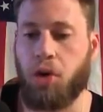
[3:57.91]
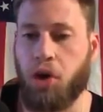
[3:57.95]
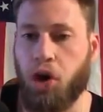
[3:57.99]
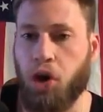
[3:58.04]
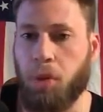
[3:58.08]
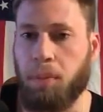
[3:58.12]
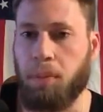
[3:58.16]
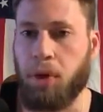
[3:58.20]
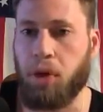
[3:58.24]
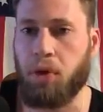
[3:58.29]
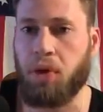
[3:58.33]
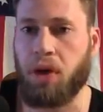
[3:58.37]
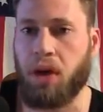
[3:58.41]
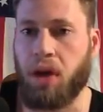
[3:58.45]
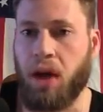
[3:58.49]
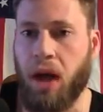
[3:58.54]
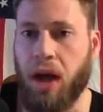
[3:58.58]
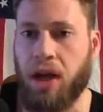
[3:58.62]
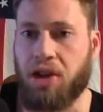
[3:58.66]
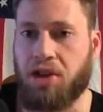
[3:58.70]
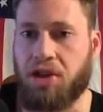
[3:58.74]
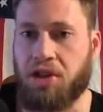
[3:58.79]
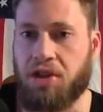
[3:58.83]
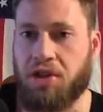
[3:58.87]

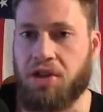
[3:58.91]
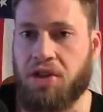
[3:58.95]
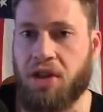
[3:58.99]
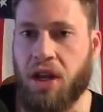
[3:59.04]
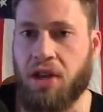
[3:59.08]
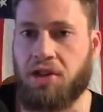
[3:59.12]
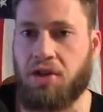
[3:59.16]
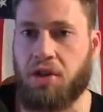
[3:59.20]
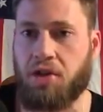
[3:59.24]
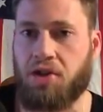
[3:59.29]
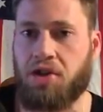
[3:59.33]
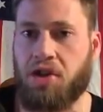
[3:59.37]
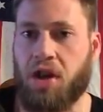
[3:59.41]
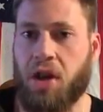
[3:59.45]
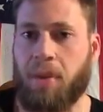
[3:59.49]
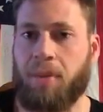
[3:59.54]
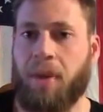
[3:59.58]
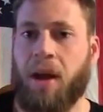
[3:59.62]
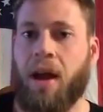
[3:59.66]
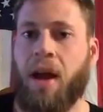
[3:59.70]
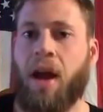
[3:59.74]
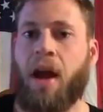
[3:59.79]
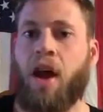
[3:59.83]
communication censorship.